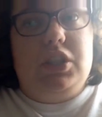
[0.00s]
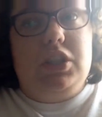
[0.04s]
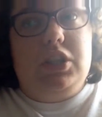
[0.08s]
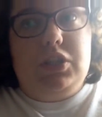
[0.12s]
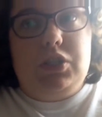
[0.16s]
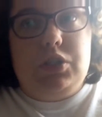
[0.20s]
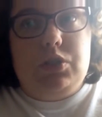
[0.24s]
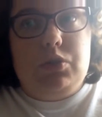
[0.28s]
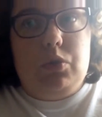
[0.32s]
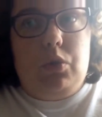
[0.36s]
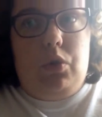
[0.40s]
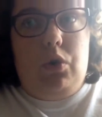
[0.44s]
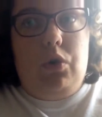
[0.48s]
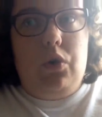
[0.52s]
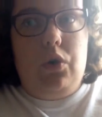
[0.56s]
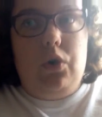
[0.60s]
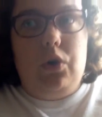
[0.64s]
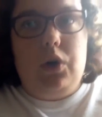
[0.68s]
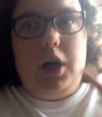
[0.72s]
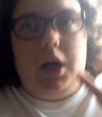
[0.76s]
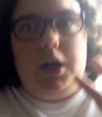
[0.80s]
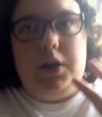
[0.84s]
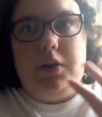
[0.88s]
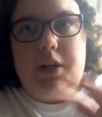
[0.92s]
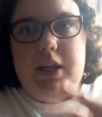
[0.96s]
to store
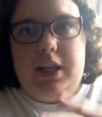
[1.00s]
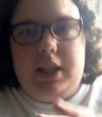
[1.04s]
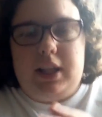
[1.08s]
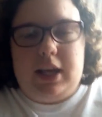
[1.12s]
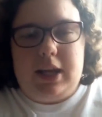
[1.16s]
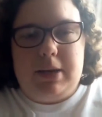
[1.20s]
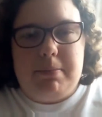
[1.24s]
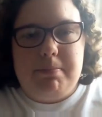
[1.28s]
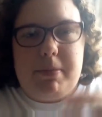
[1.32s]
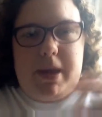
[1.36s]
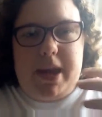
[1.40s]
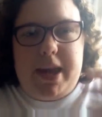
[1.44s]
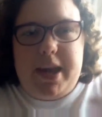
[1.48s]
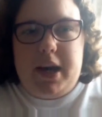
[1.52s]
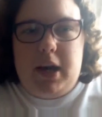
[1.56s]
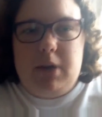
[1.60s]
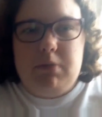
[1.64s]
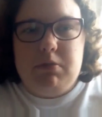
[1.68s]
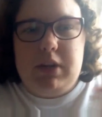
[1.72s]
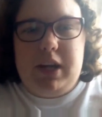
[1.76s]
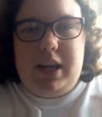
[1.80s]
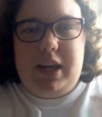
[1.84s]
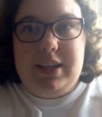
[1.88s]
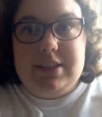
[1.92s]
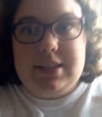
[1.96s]
only like makeup
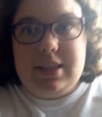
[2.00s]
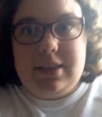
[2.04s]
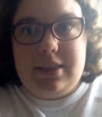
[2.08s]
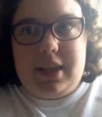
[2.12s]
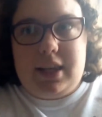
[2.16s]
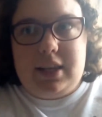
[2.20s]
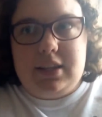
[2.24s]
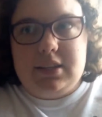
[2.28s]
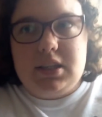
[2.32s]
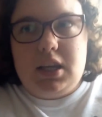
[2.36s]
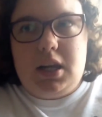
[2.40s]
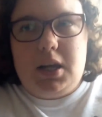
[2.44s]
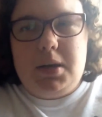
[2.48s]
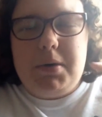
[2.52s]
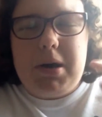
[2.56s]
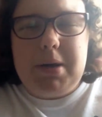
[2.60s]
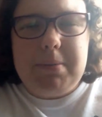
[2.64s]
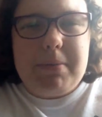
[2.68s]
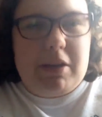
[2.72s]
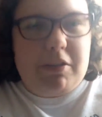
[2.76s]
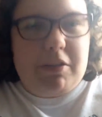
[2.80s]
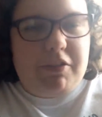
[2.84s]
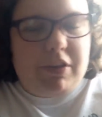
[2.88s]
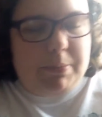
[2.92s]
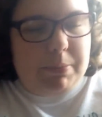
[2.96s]
related things. So I
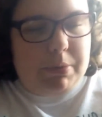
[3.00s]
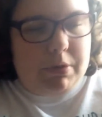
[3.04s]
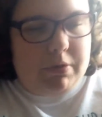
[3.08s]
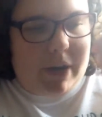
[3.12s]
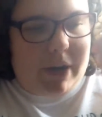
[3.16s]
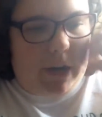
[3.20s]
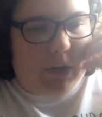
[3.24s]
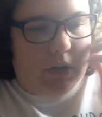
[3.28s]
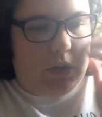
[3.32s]
might flip you around